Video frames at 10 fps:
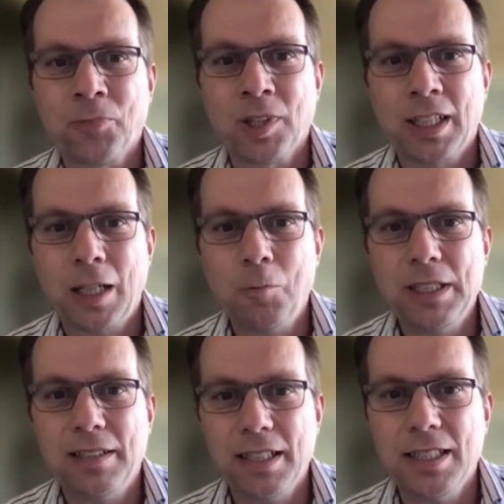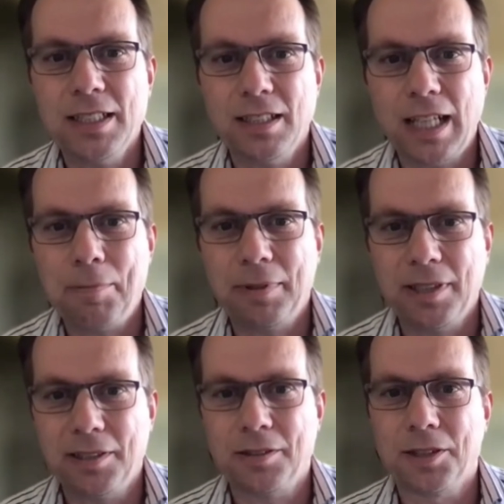Can we see
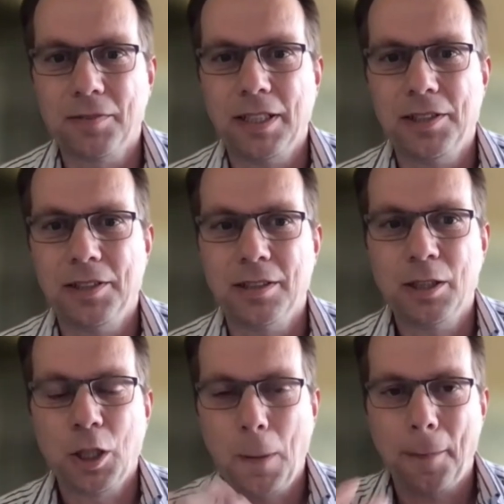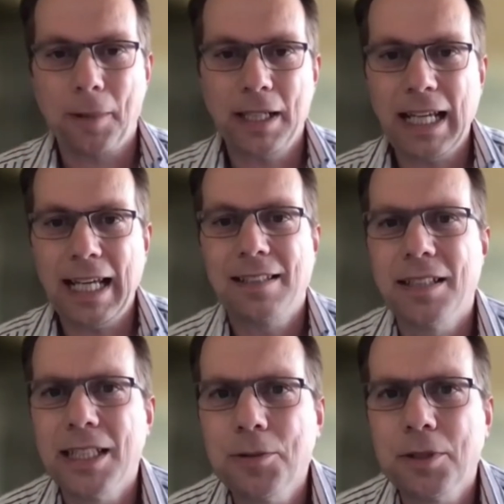capitalist conservation, right, as a
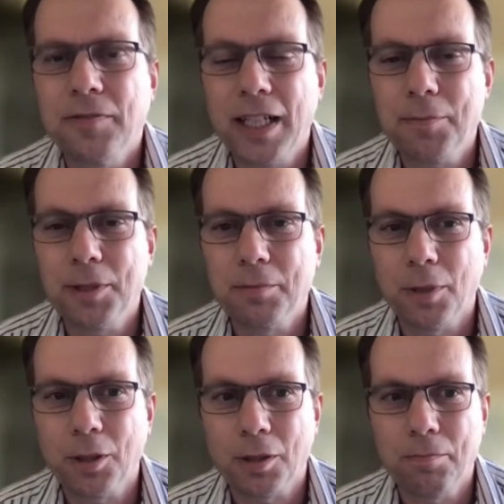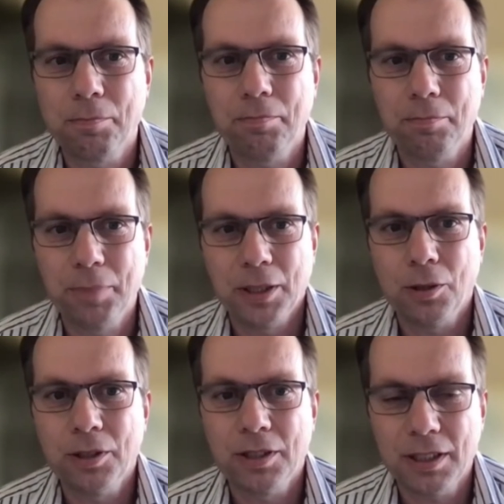new development model
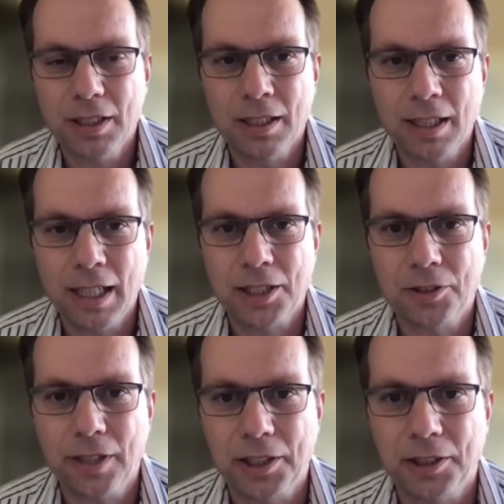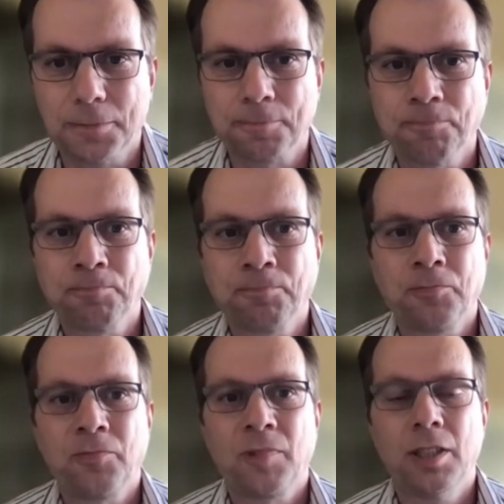beyond uh, extraction?
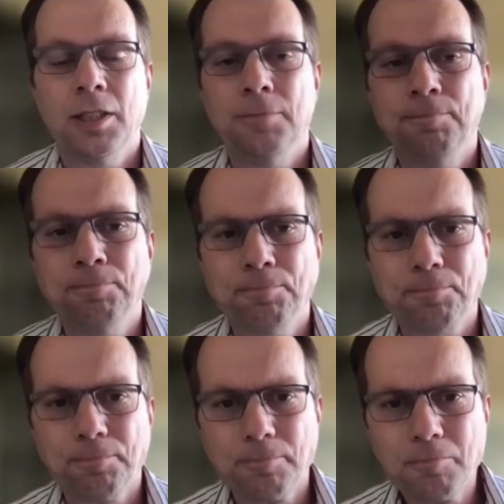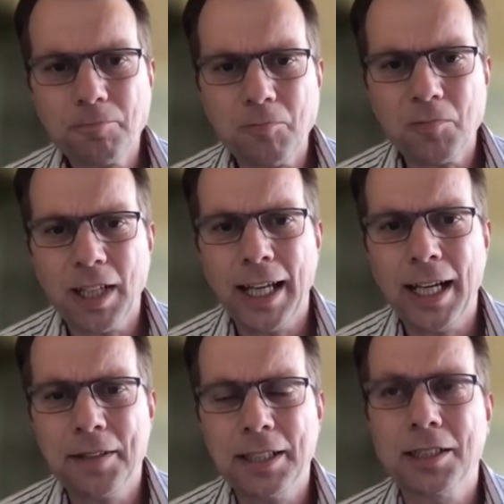Um, and I
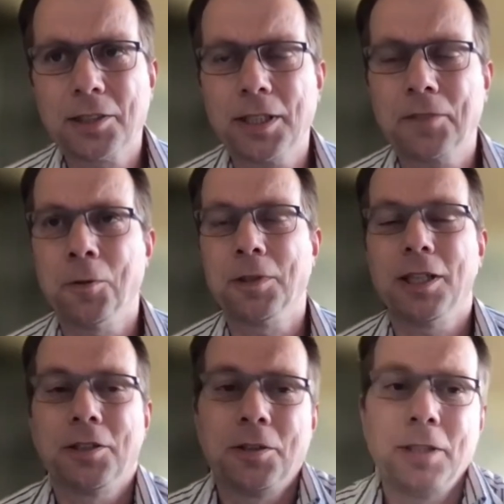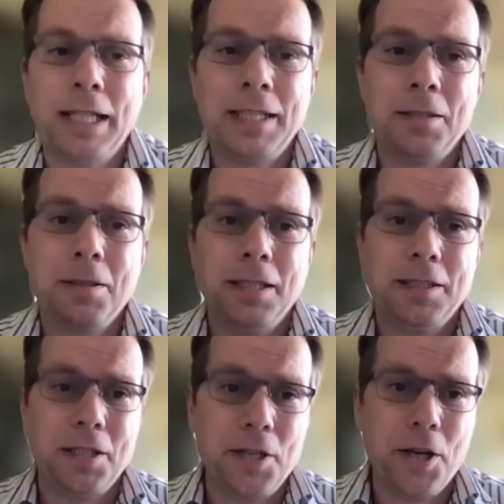think the straightforward answer to that is
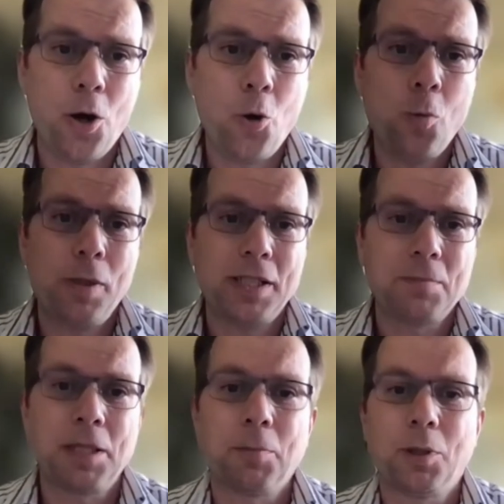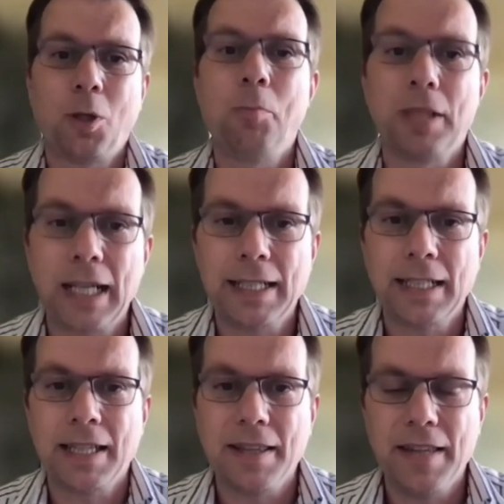no, but it's much more
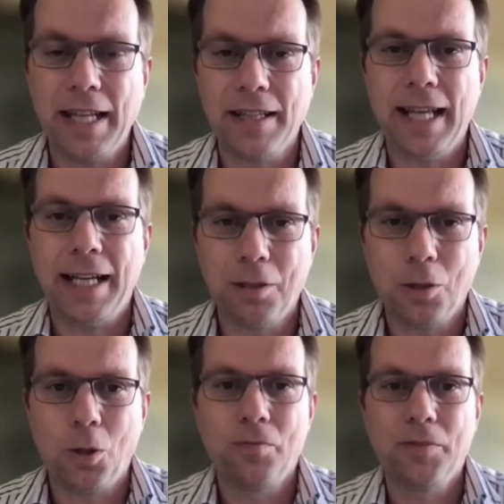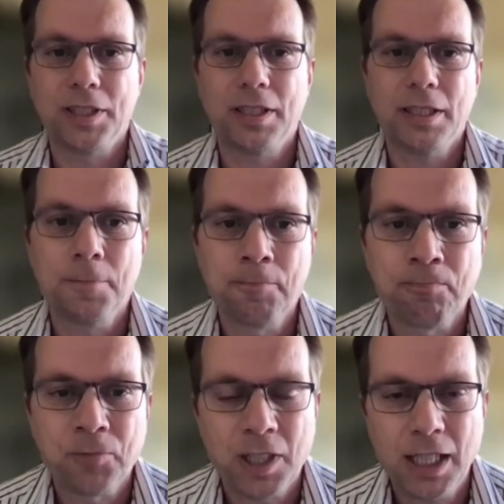complicated than that, obviously.
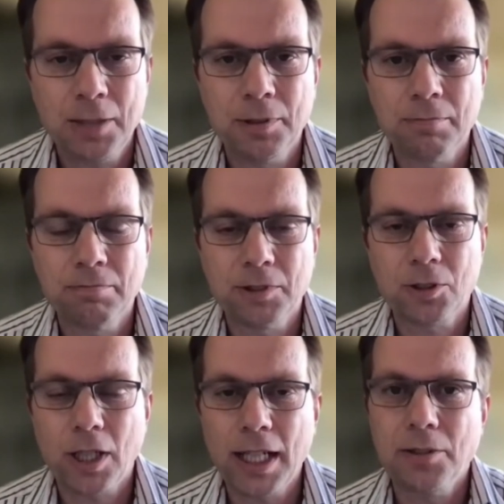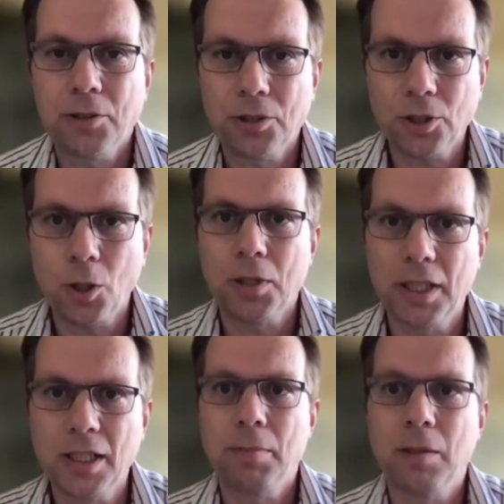And I will try to show a
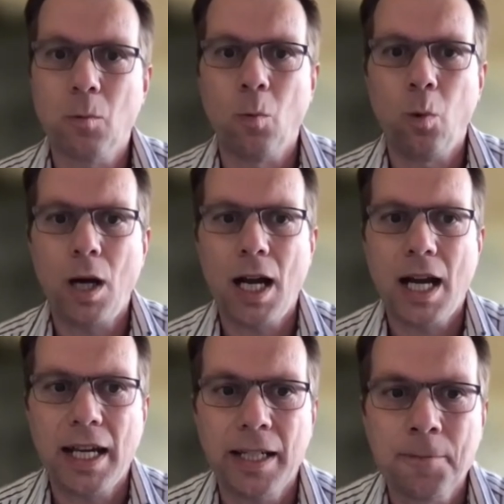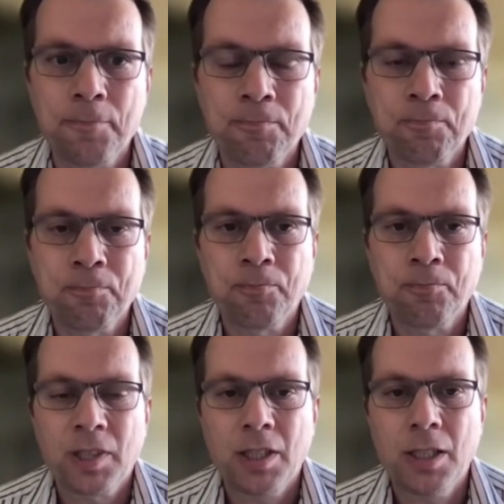little bit why.
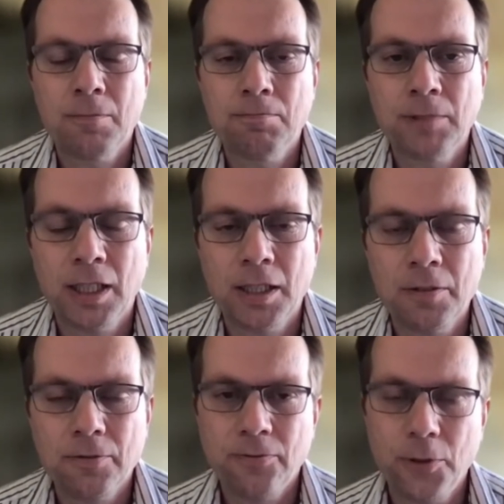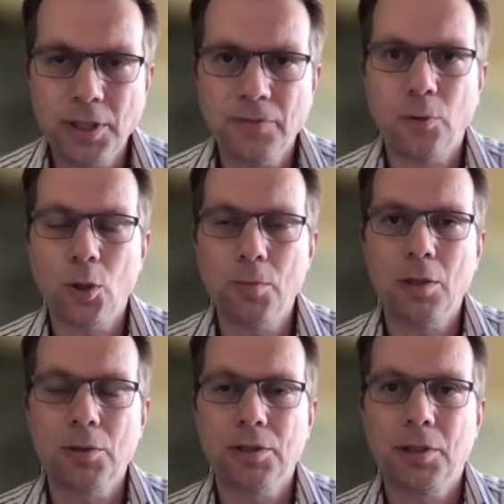Um, uh, first and
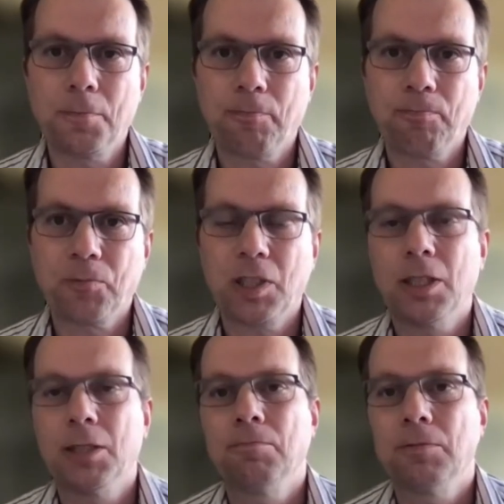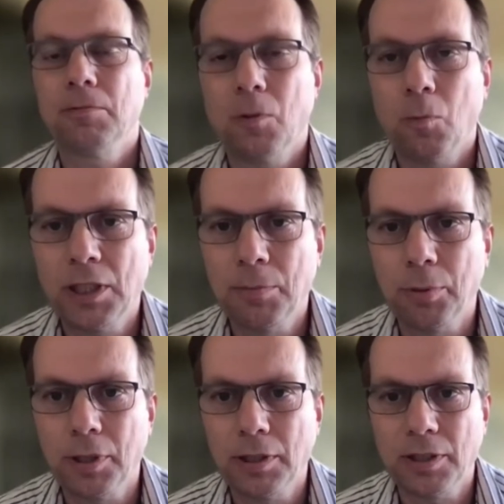foremost, Um, what is
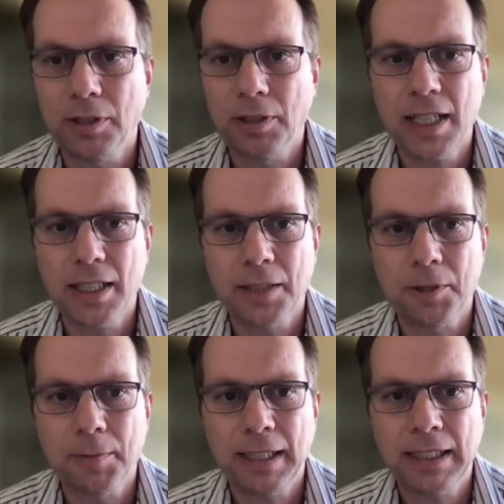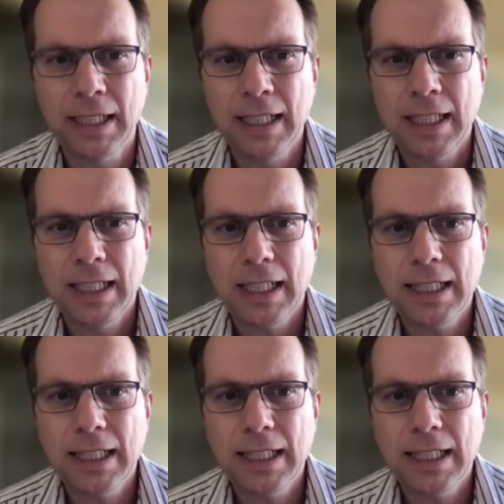important to say in that respect is